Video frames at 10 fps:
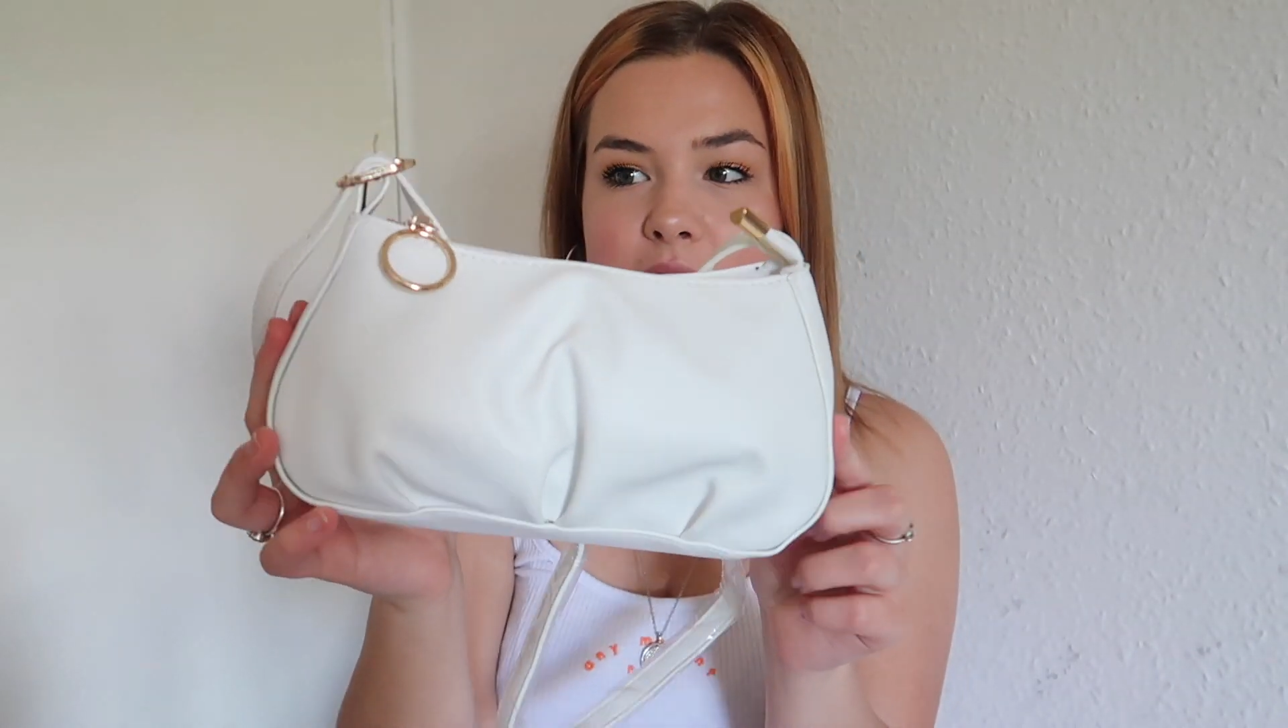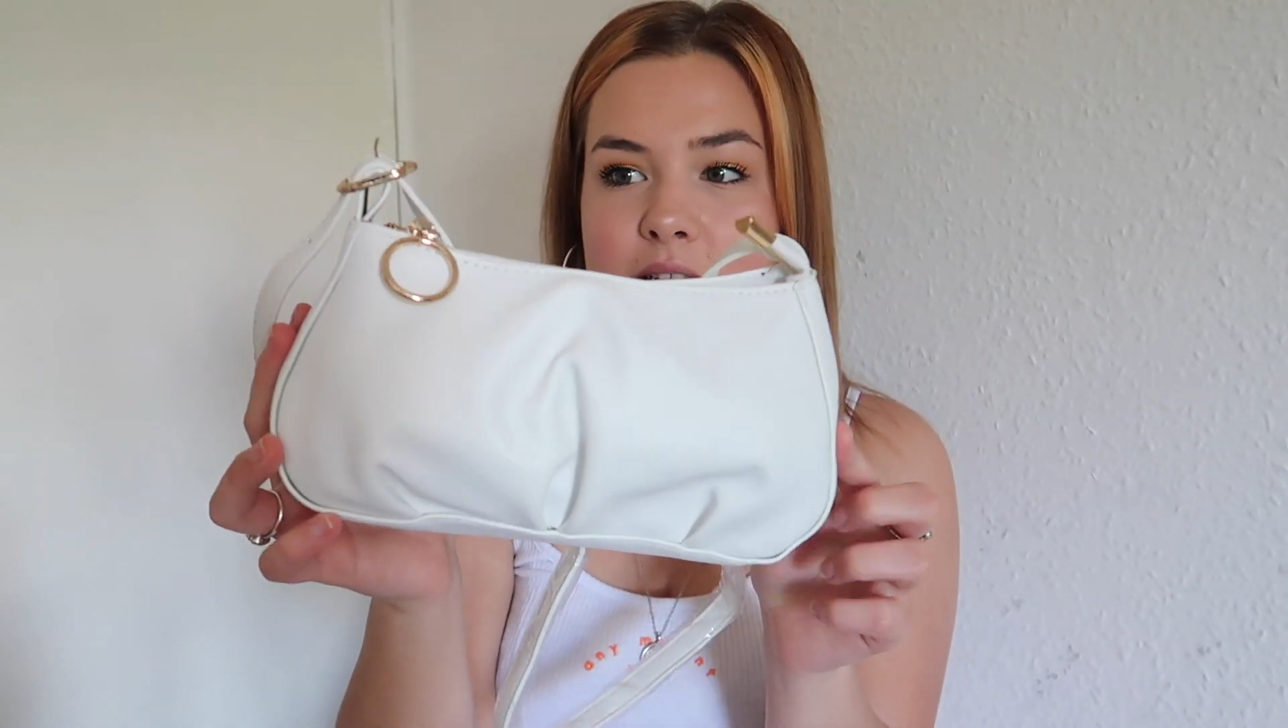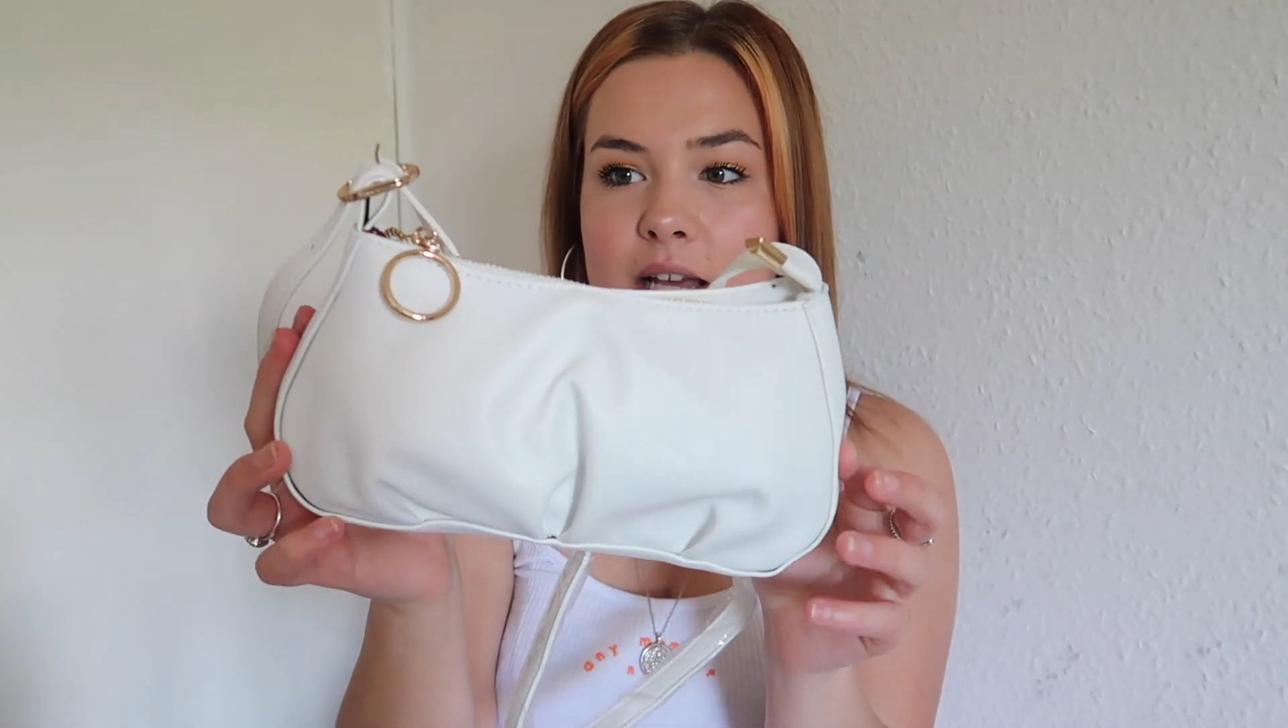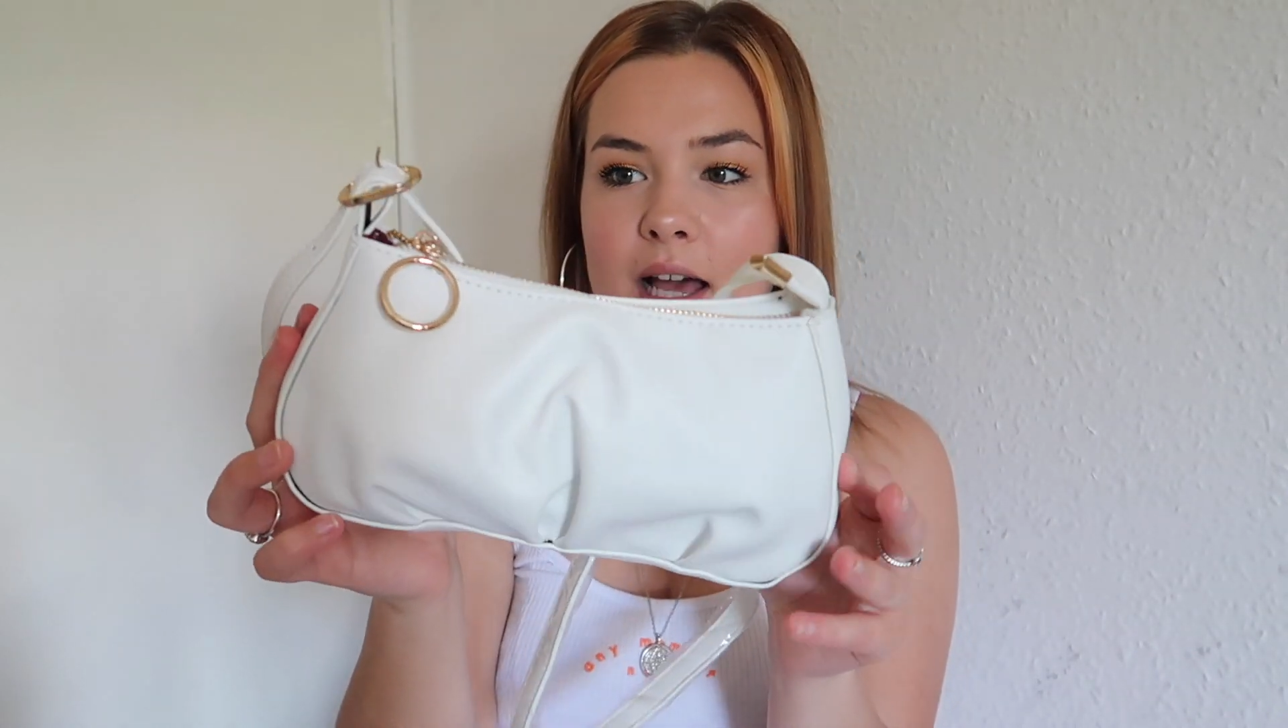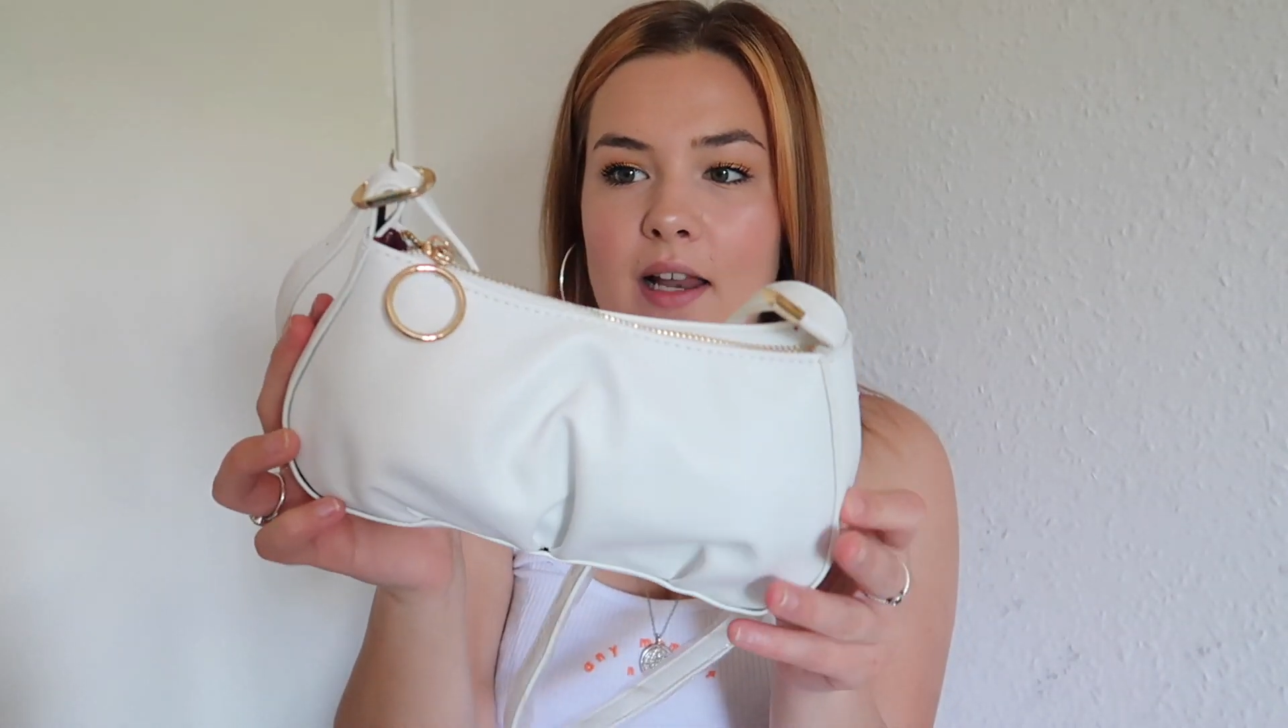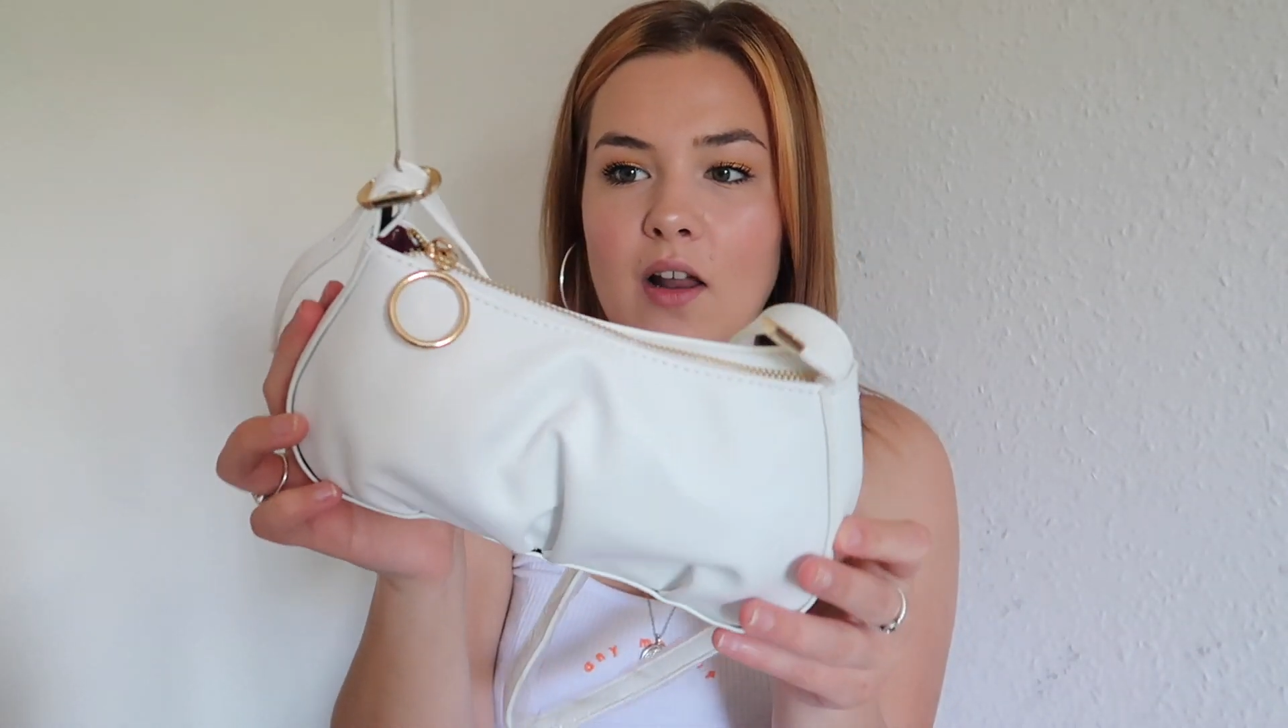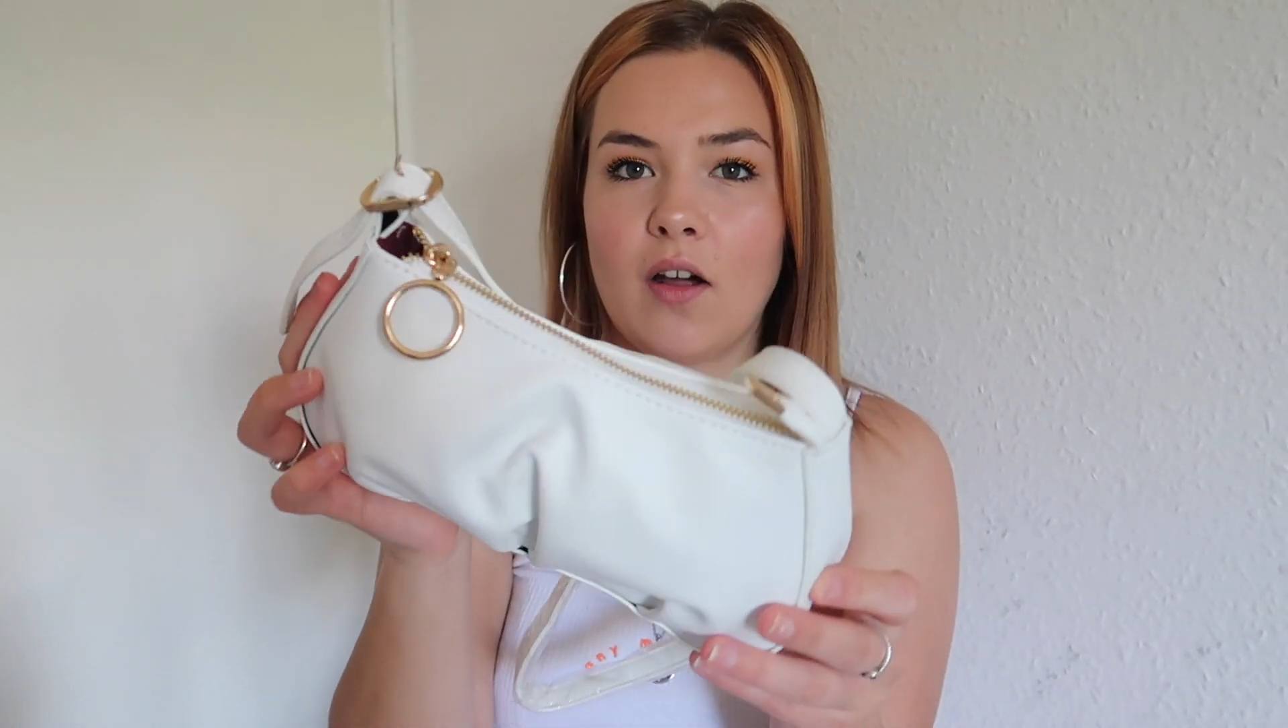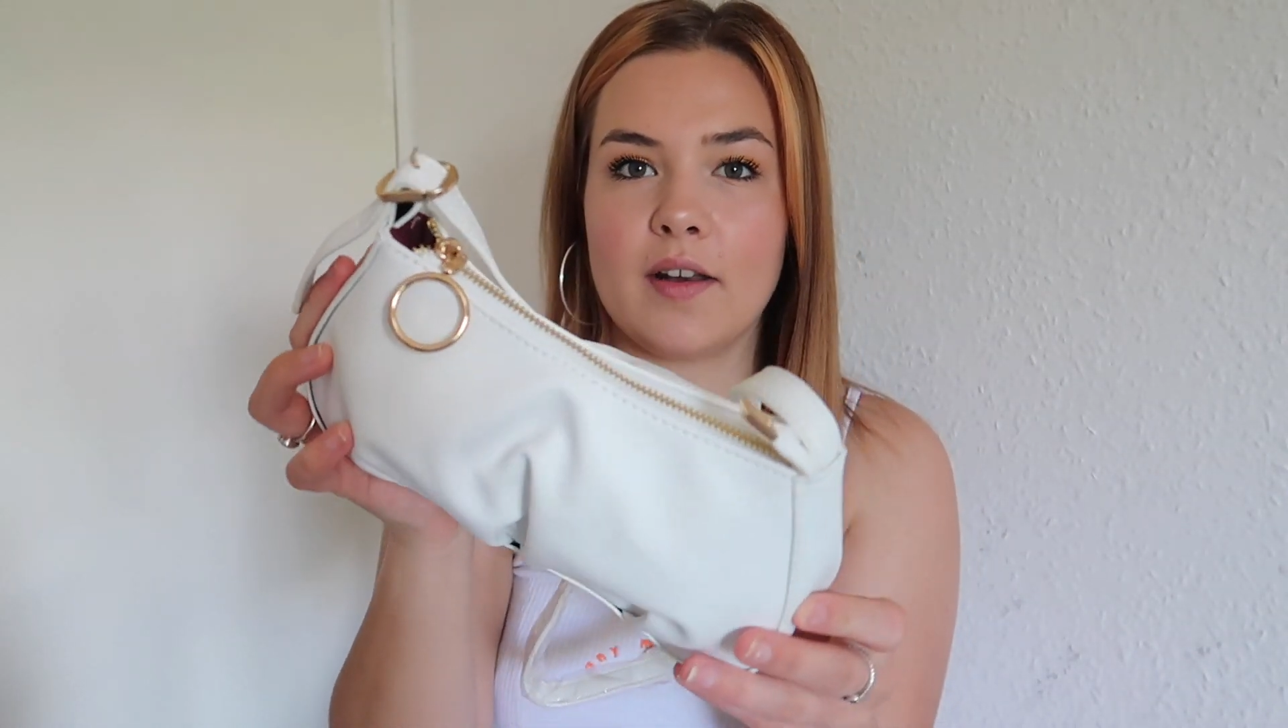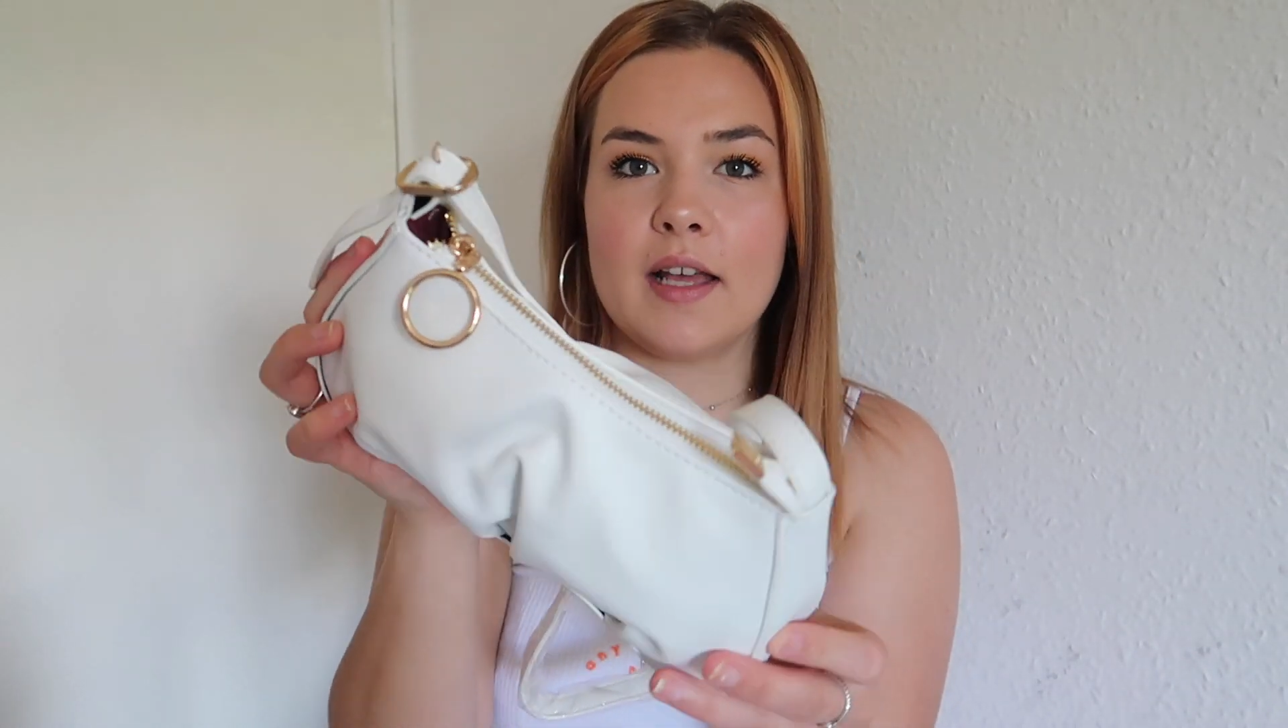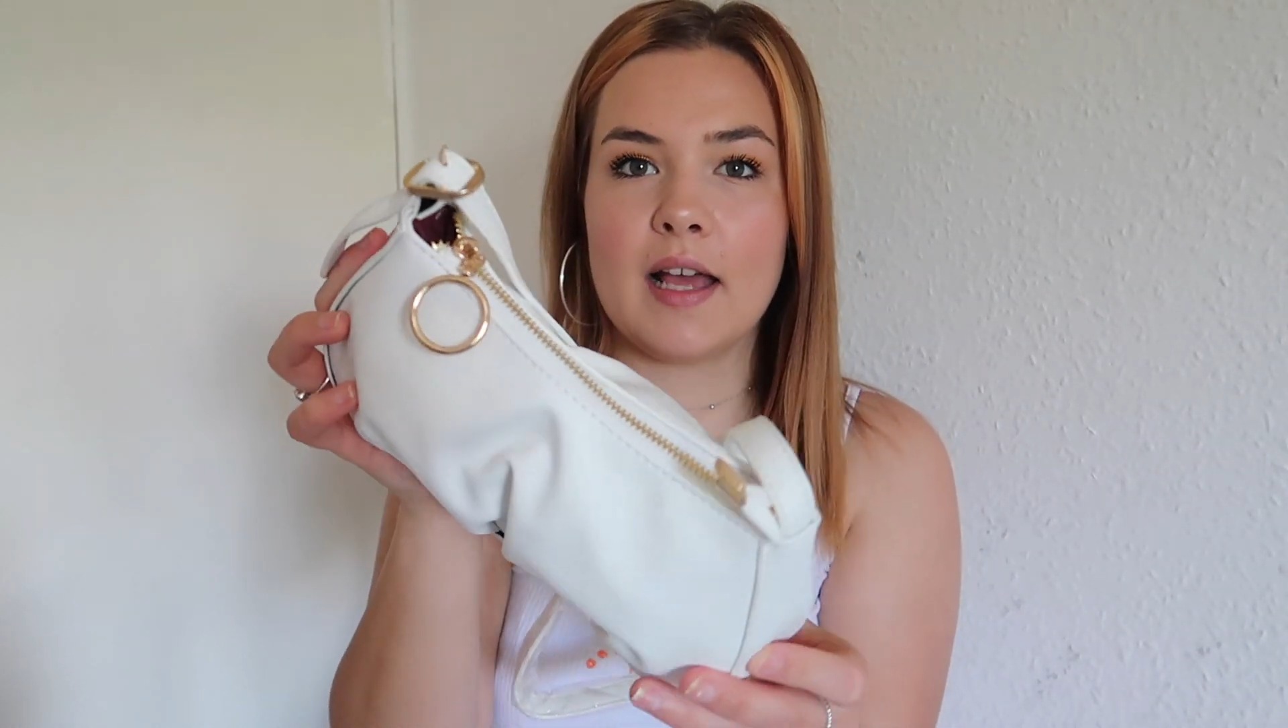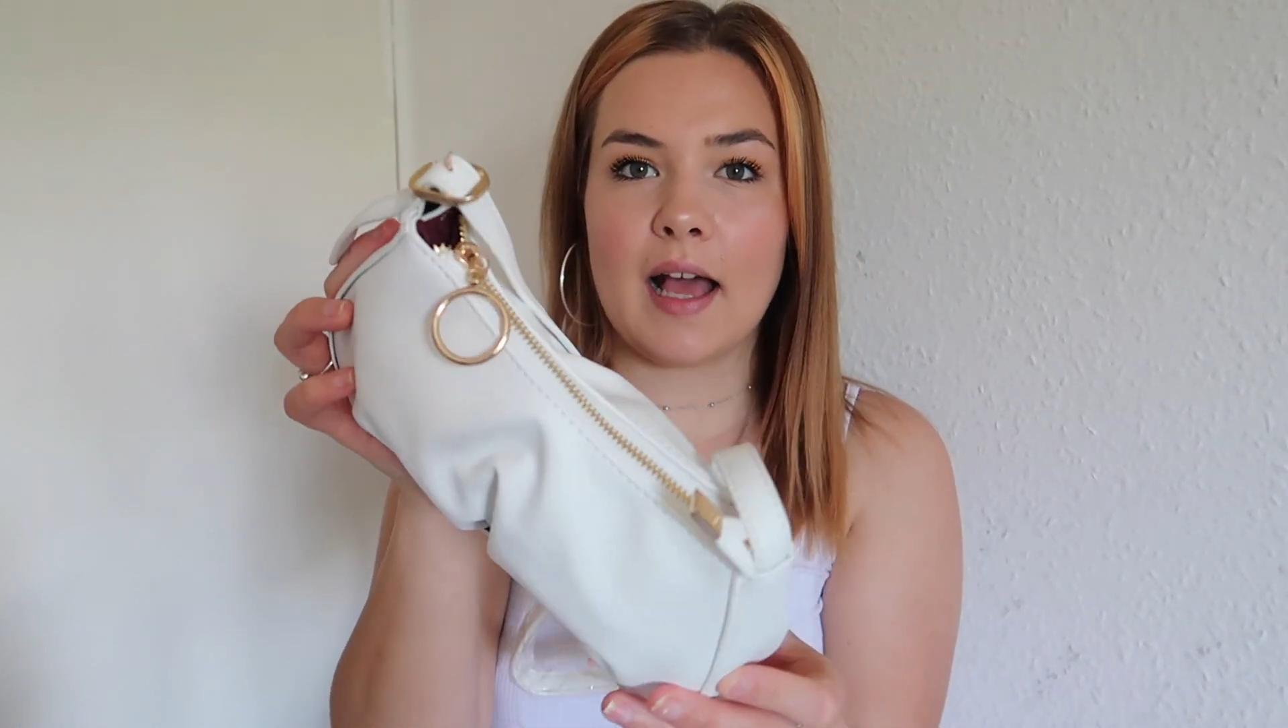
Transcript: detail on,